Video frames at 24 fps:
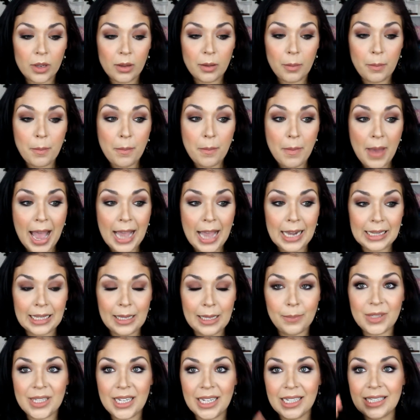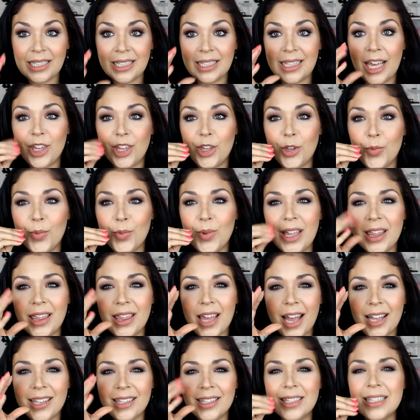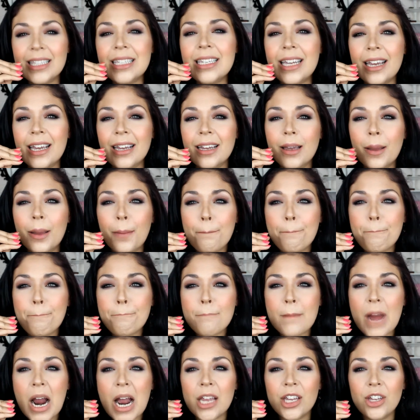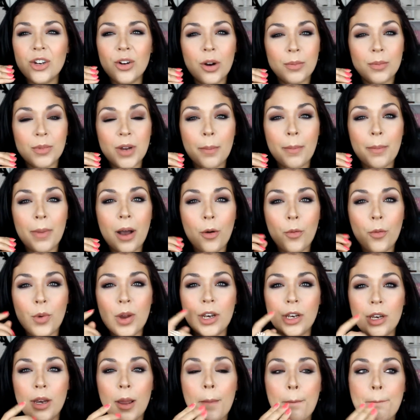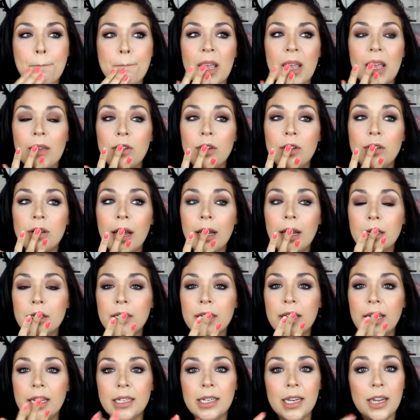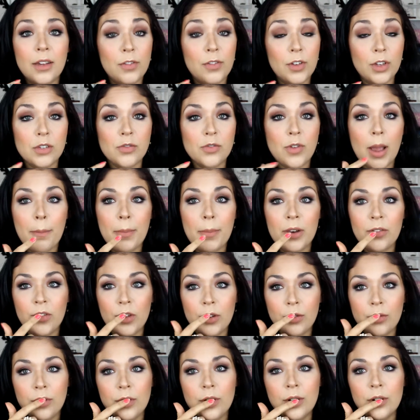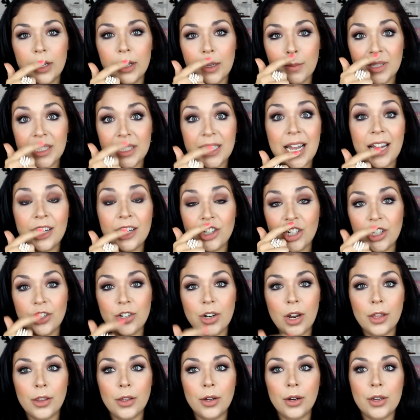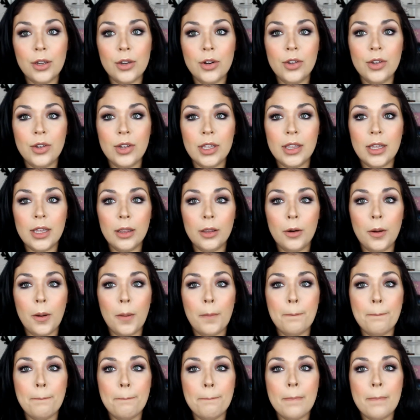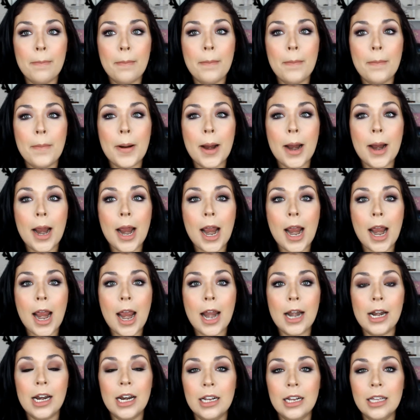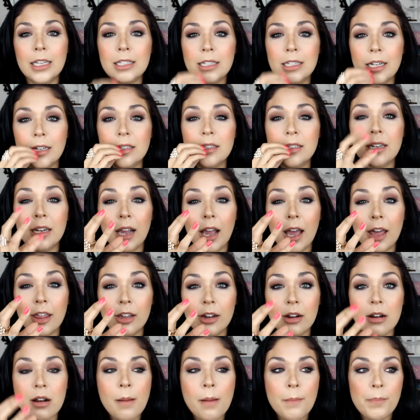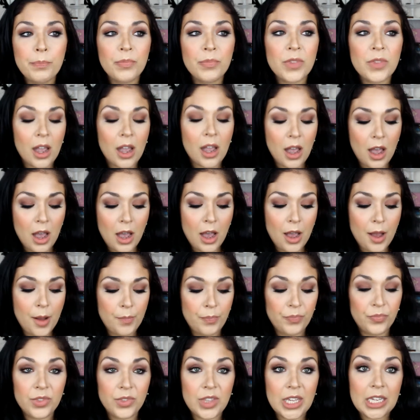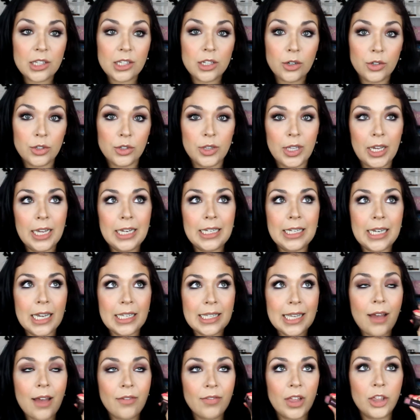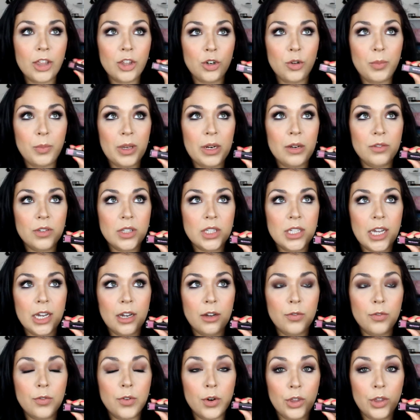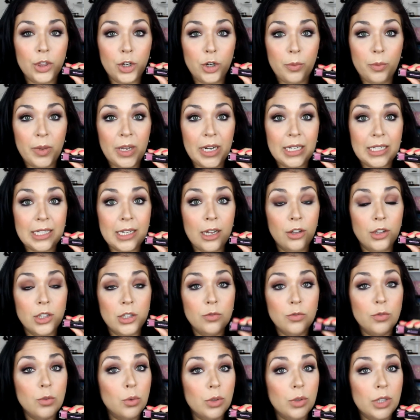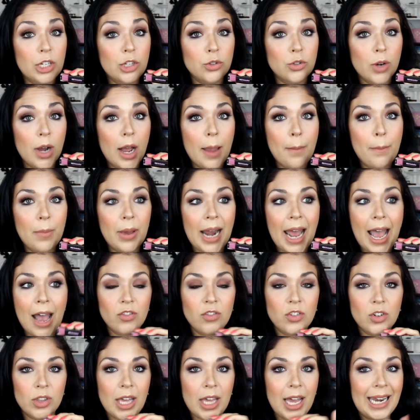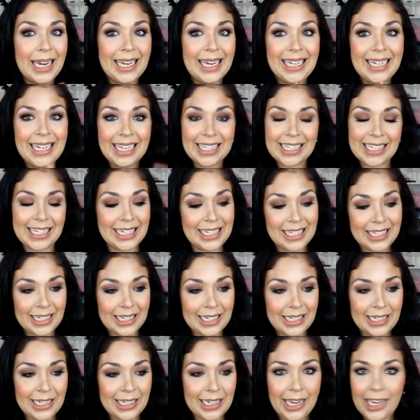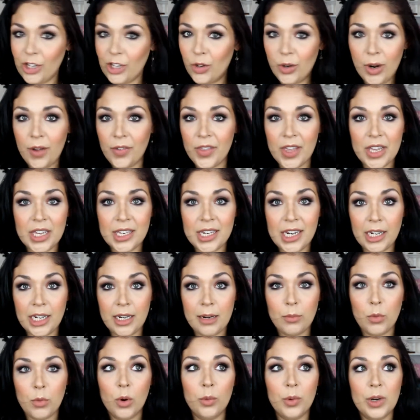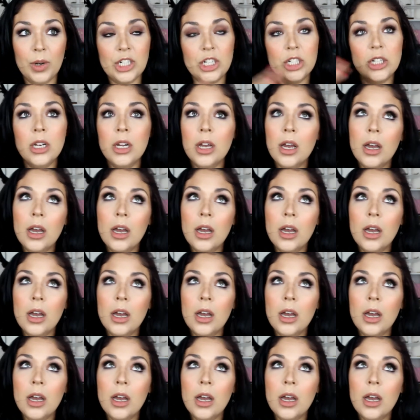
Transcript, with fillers: matte lipsticks is that you get that stick. You know what I'm talking about? When if you touch it, it feels fine, but if you, your lips touch each other, you know, you get that little and then it sticks together. Um, these don't do that. It does have that little bit of stick for a little bit until it's fully dry, but after that, it doesn't you don't have that stick anymore, which